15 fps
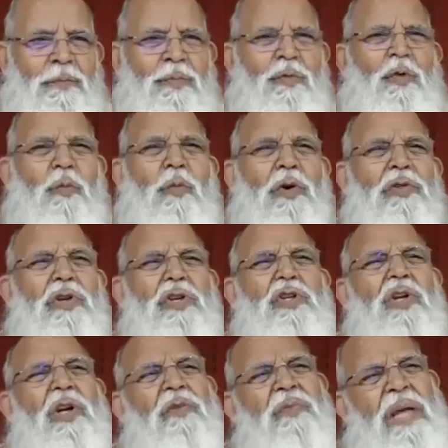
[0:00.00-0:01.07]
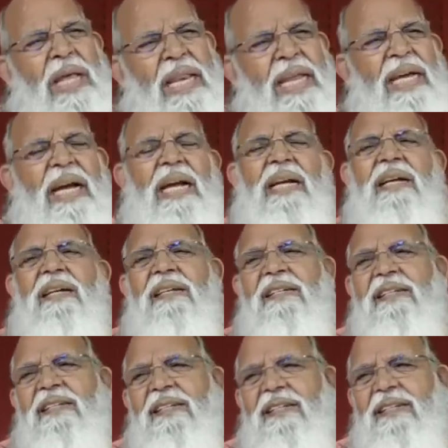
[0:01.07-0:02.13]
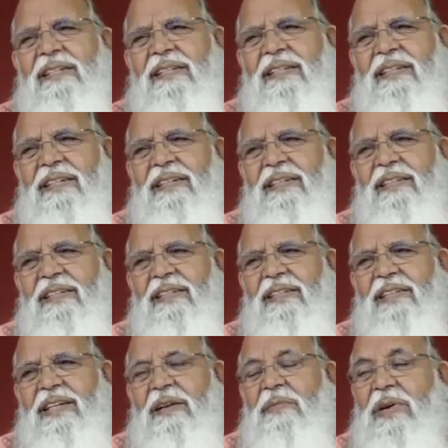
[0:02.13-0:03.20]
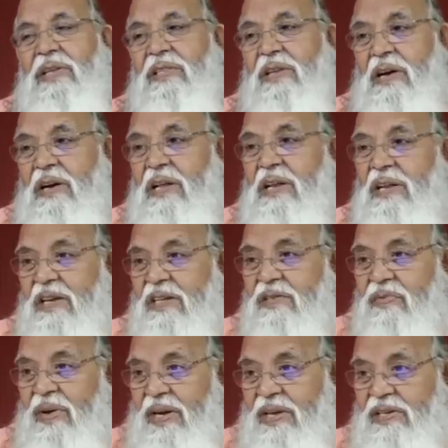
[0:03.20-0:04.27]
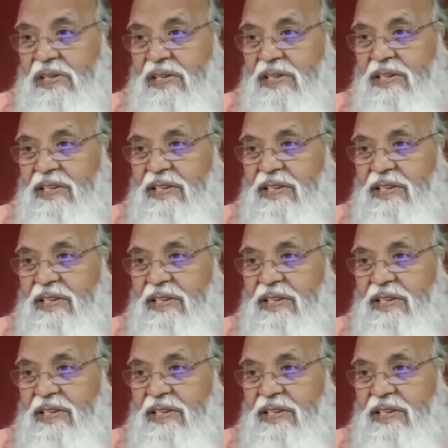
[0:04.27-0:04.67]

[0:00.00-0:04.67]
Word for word: no botheration of any kind. In my 13 years vacation.